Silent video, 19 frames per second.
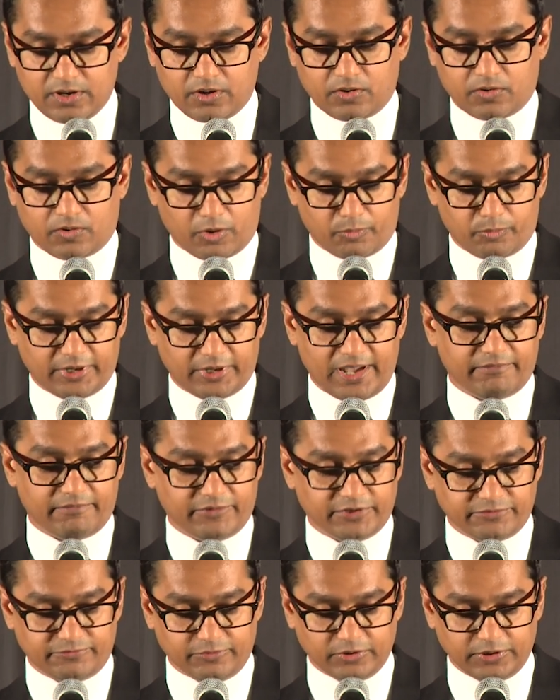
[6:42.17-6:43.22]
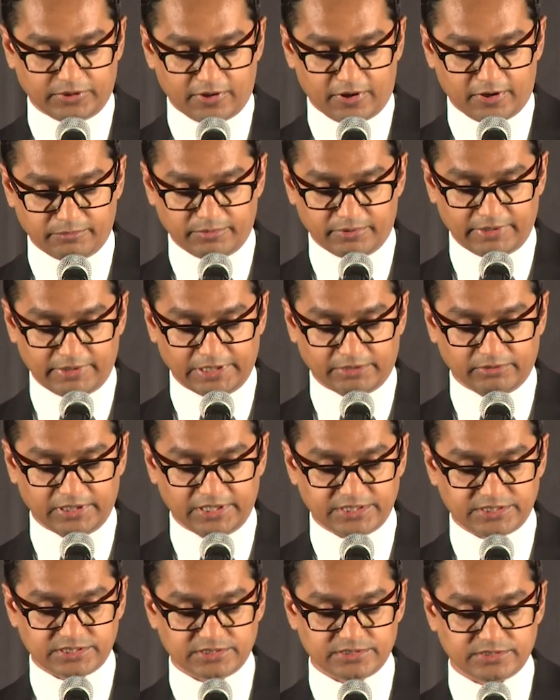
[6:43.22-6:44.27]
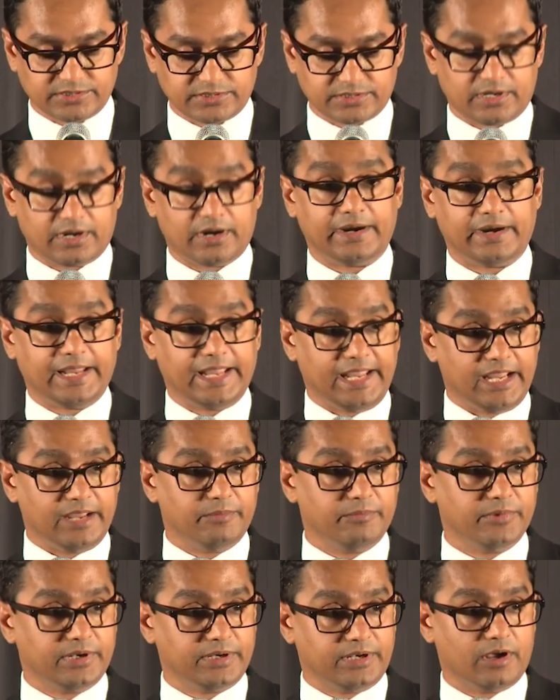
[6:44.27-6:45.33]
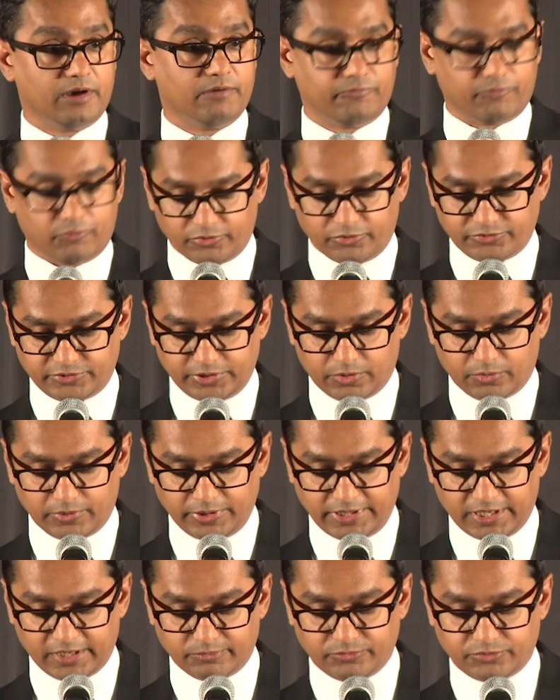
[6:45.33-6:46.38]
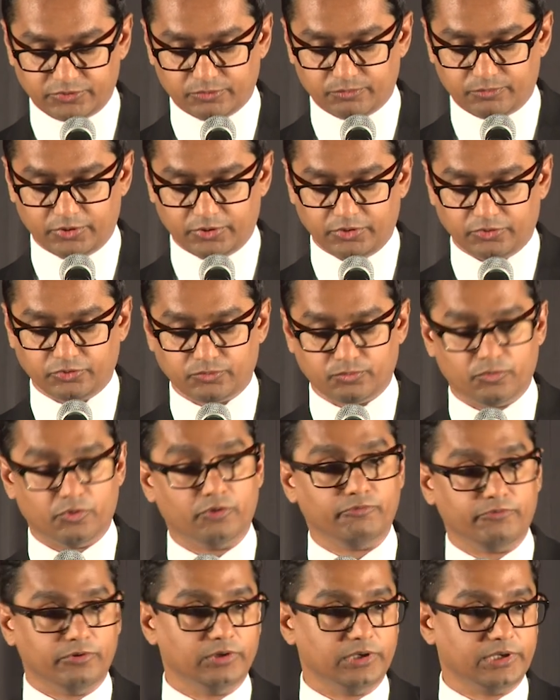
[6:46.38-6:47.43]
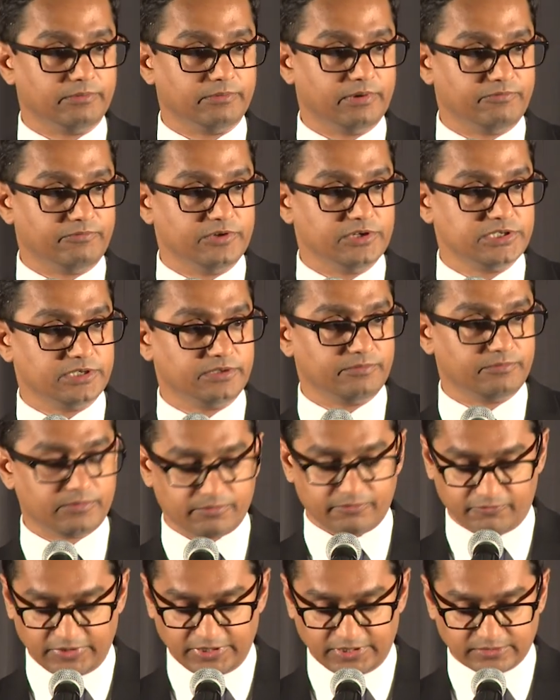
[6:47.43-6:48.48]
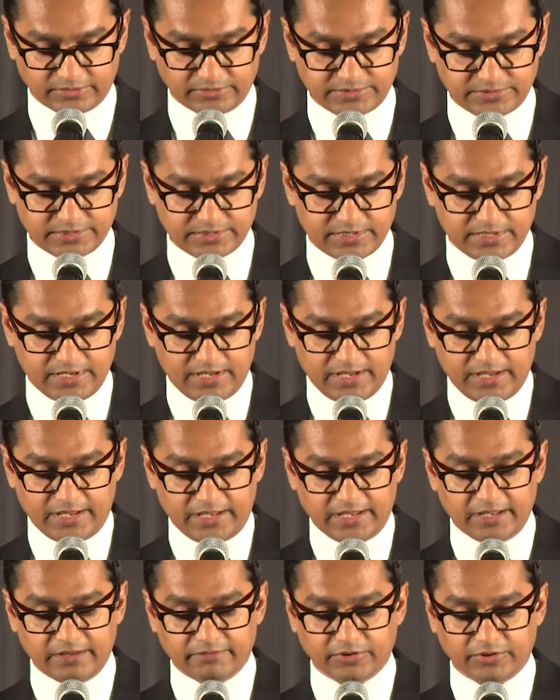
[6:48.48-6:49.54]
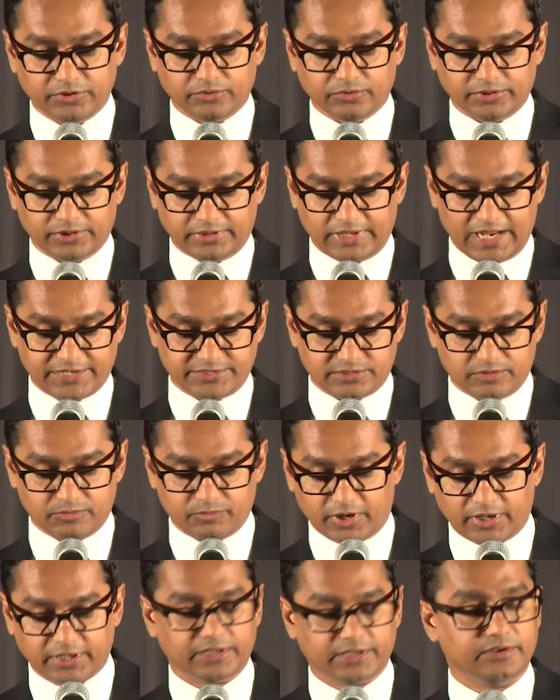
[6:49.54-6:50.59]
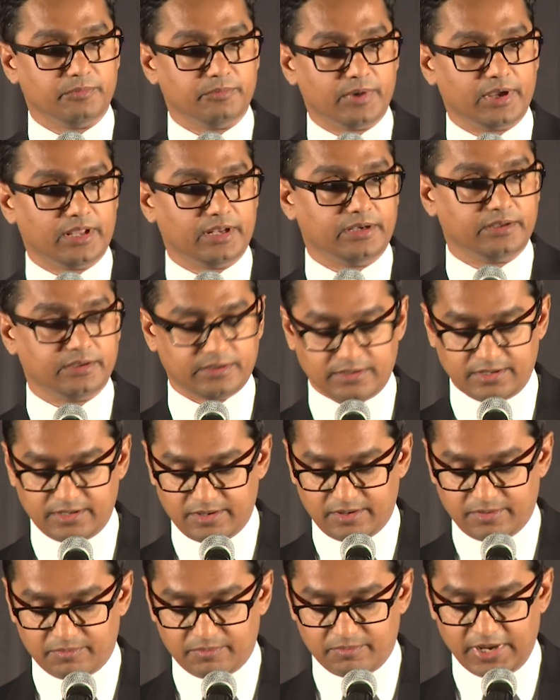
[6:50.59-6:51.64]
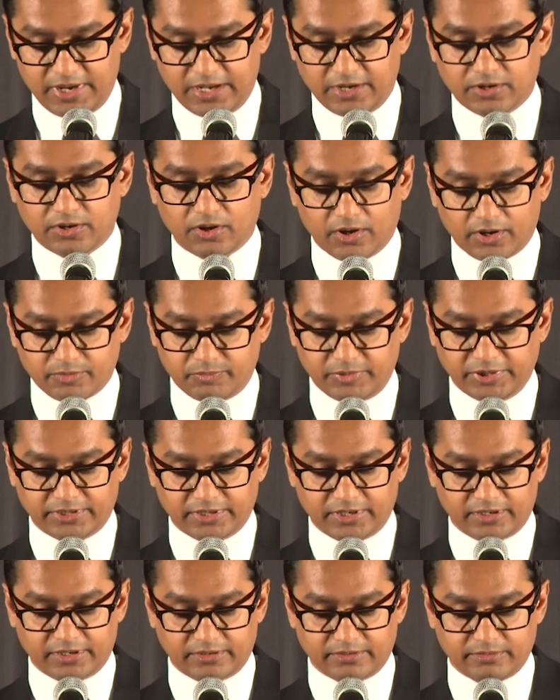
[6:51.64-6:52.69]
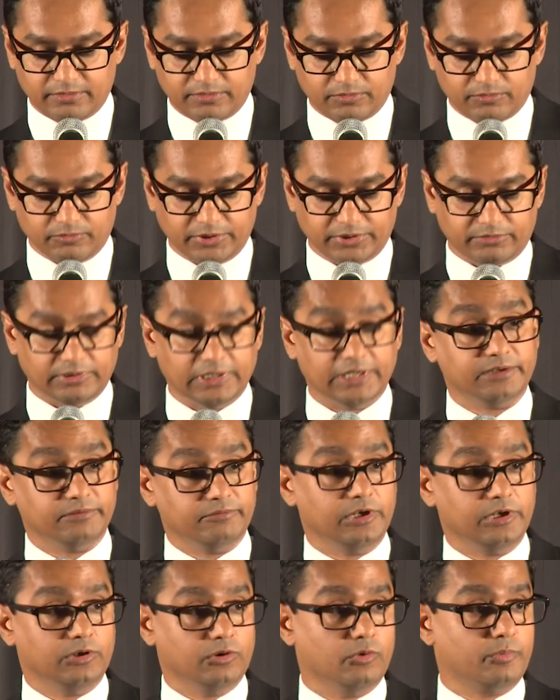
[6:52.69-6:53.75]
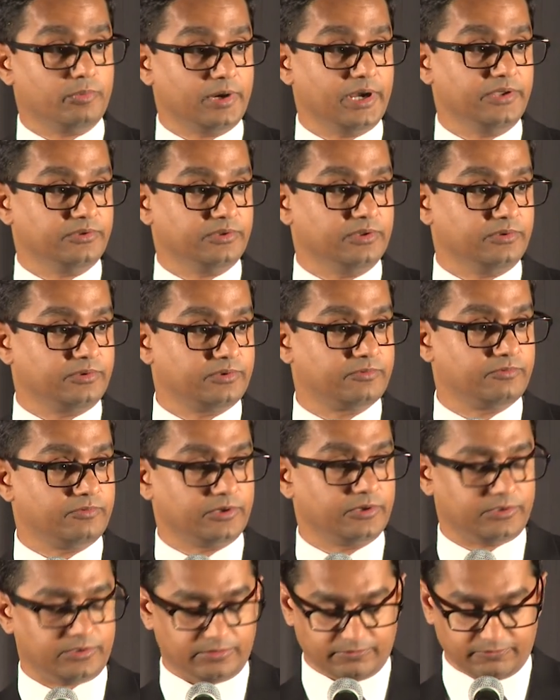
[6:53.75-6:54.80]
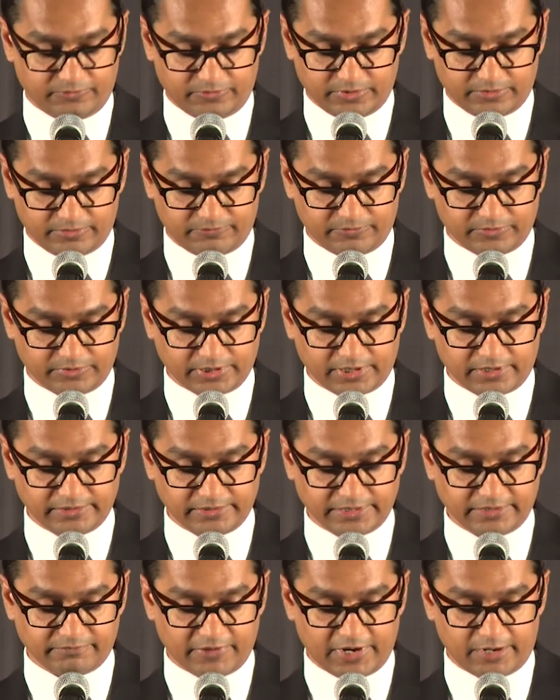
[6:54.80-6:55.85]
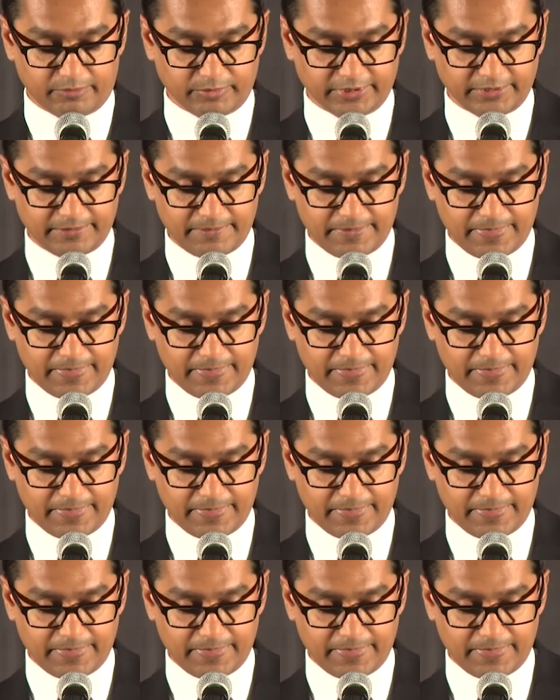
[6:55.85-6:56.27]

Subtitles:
Corporate average fuel economy regulations are aimed at now forcing OEMs to produce more fuel-efficient vehicles, even though the natural market demand may not be there with relatively low prices for the current environment.